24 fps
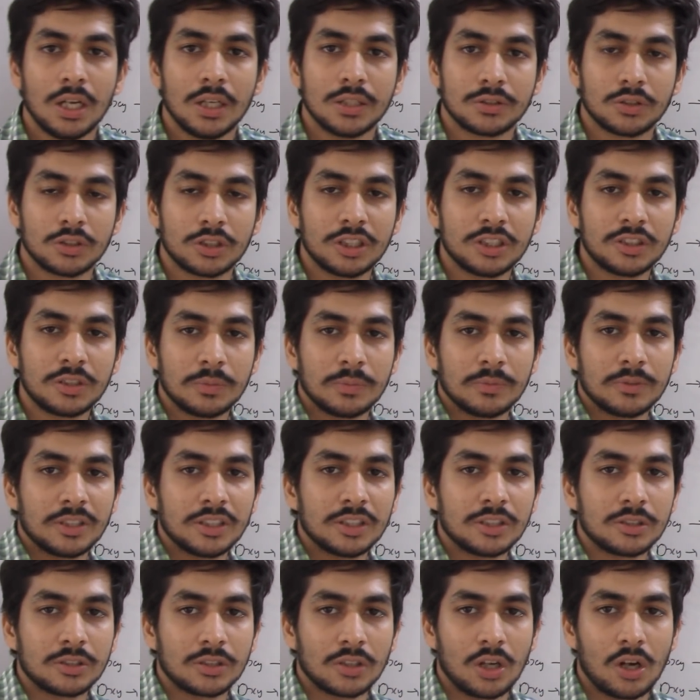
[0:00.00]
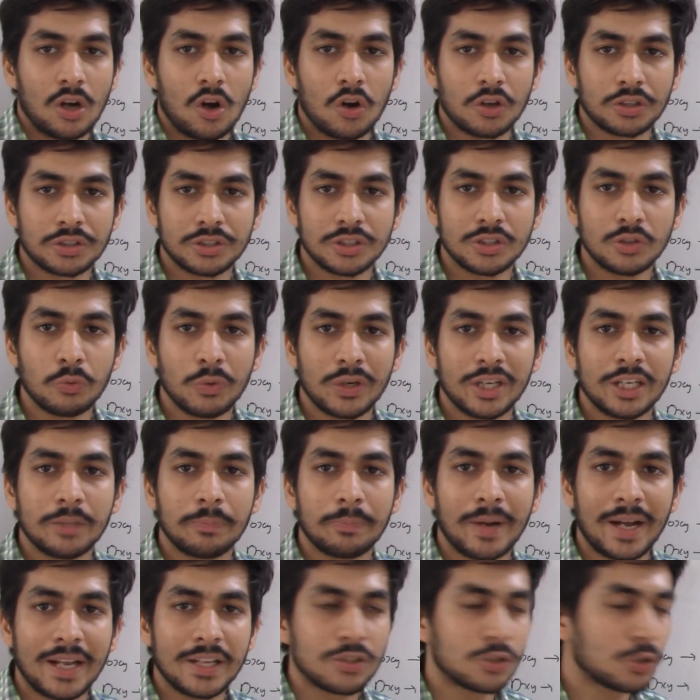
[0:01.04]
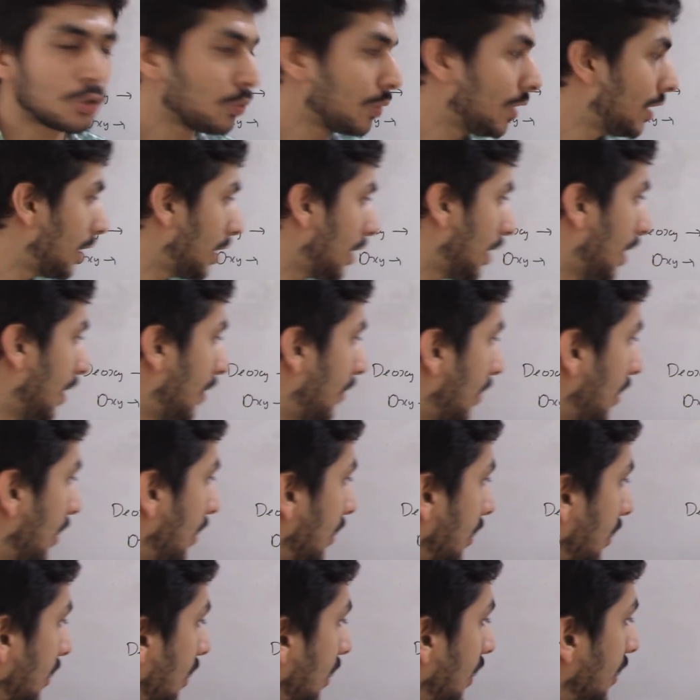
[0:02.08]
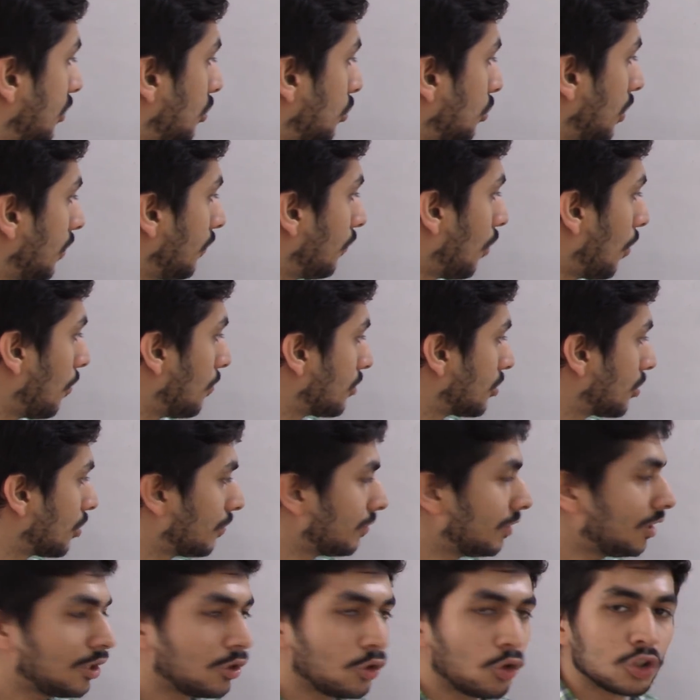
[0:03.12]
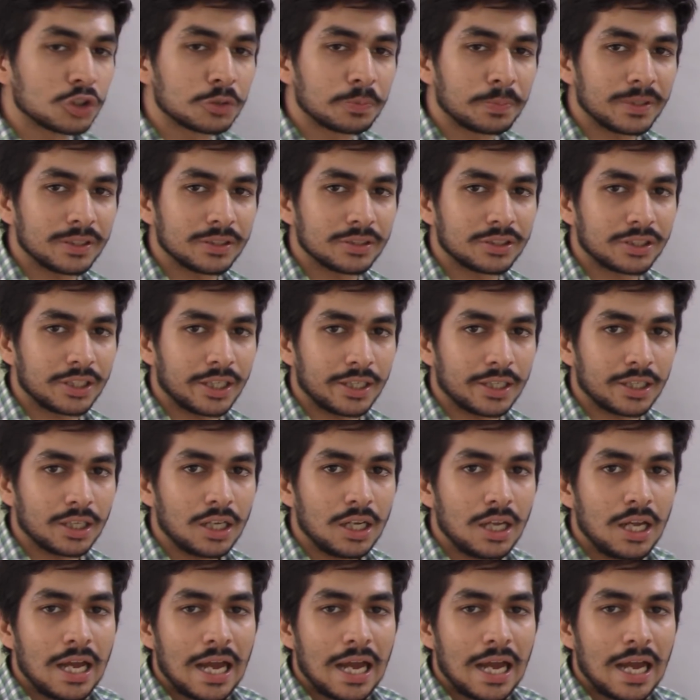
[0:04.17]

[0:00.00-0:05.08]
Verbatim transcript: so this this uh, oxygen, when it binds to it, it, it leads to the formation of the low spin state.